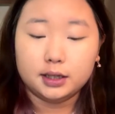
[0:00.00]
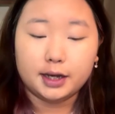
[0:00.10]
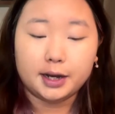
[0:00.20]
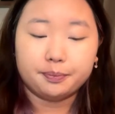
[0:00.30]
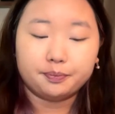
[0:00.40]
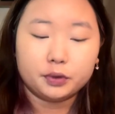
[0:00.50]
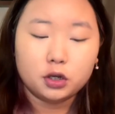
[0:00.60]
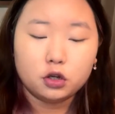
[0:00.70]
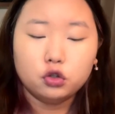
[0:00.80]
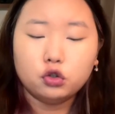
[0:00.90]
Yeah,
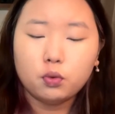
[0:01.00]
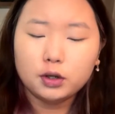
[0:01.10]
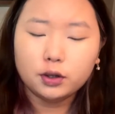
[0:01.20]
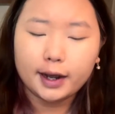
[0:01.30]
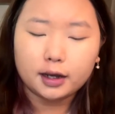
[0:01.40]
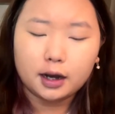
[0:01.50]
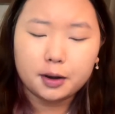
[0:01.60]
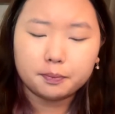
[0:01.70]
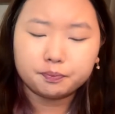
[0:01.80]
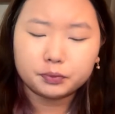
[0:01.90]
you don't want to like
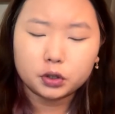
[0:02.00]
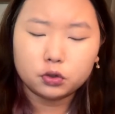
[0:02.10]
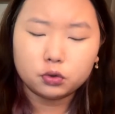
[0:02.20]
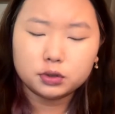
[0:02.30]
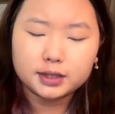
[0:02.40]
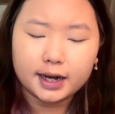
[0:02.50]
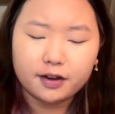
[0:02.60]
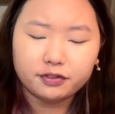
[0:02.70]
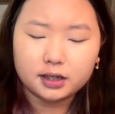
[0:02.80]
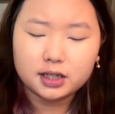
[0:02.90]
you know, set
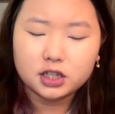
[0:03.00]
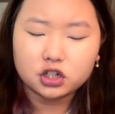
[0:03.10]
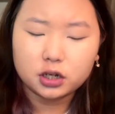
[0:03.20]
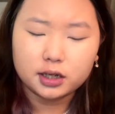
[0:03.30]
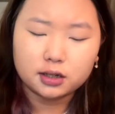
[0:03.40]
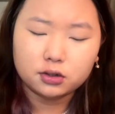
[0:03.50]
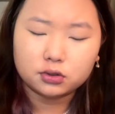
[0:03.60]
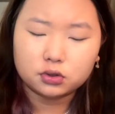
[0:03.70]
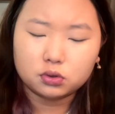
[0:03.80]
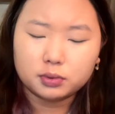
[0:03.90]
after each layer
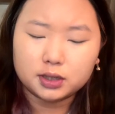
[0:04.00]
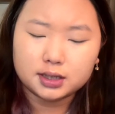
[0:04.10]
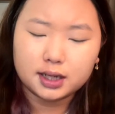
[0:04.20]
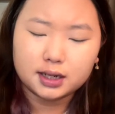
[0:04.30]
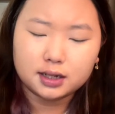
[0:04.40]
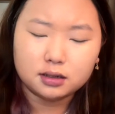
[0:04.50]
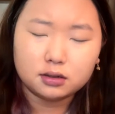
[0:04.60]
also, because then,